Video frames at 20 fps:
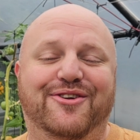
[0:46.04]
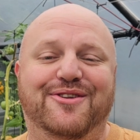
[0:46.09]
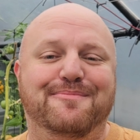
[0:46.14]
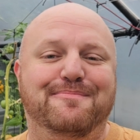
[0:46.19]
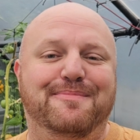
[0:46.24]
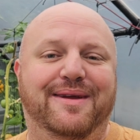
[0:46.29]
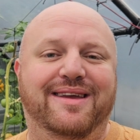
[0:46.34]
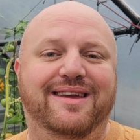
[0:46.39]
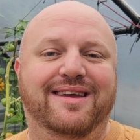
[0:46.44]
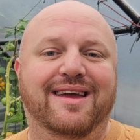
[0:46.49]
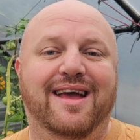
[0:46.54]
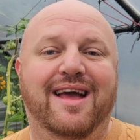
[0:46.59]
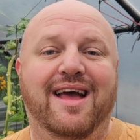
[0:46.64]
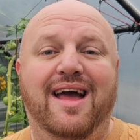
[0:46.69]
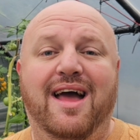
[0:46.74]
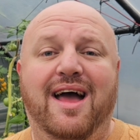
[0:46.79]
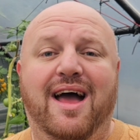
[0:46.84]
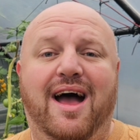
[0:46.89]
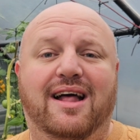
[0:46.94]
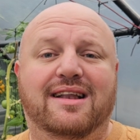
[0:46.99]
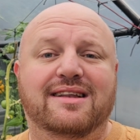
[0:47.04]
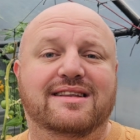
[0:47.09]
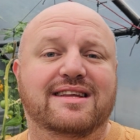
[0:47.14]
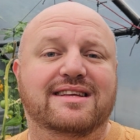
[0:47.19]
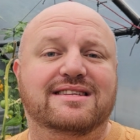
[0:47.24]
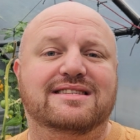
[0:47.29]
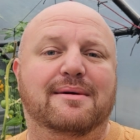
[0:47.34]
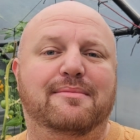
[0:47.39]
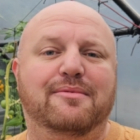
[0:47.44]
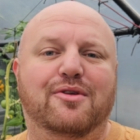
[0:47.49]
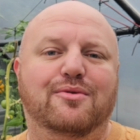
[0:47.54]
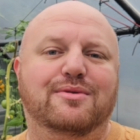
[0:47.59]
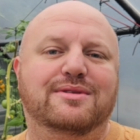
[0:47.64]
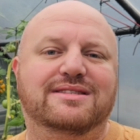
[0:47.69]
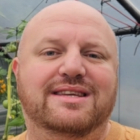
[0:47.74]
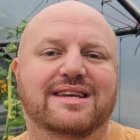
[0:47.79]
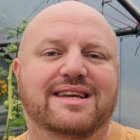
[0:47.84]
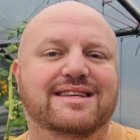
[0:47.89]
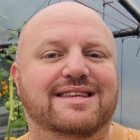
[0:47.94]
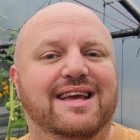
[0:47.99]
be, and at least some of those
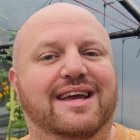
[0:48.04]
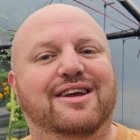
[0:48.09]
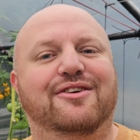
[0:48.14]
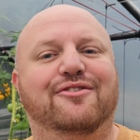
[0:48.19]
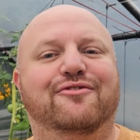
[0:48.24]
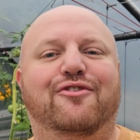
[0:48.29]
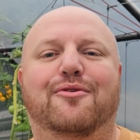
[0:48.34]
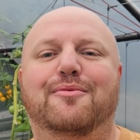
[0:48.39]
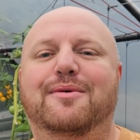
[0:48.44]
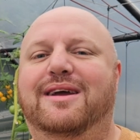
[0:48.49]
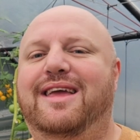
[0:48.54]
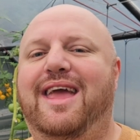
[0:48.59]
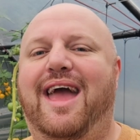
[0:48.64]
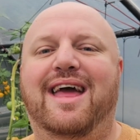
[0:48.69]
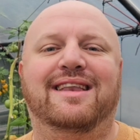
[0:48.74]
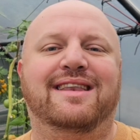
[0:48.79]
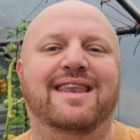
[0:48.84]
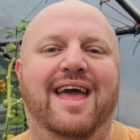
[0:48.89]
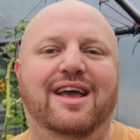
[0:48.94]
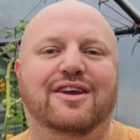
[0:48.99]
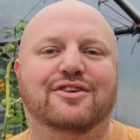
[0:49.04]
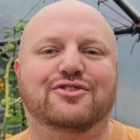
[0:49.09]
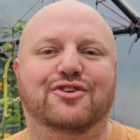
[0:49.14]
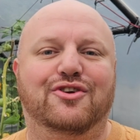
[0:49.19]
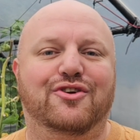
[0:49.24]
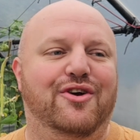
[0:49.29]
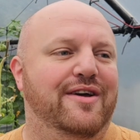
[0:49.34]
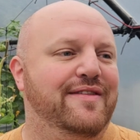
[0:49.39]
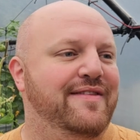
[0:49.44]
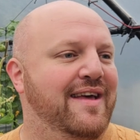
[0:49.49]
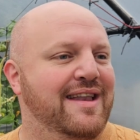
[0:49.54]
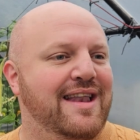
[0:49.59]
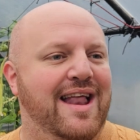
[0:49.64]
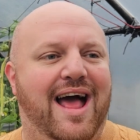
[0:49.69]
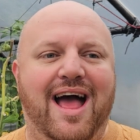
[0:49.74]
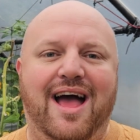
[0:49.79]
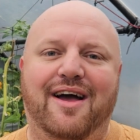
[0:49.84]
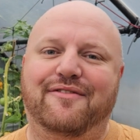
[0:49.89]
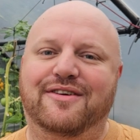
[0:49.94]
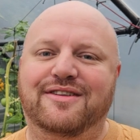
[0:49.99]
seeds I can grow again next year and then
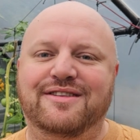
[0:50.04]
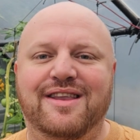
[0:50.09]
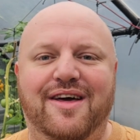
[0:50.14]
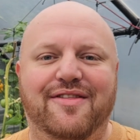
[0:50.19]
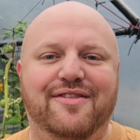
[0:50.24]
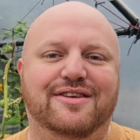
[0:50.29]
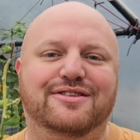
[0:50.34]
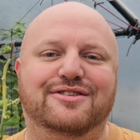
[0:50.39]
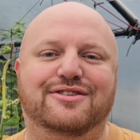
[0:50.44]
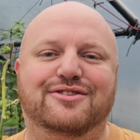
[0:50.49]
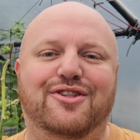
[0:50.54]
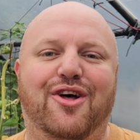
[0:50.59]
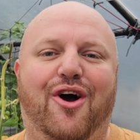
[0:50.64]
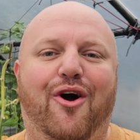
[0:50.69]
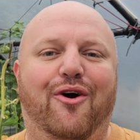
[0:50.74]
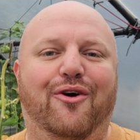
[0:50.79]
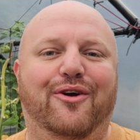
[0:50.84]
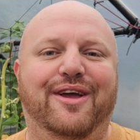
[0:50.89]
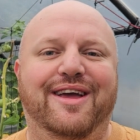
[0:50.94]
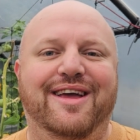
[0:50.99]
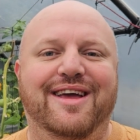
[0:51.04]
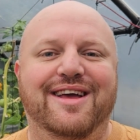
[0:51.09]
have another stock.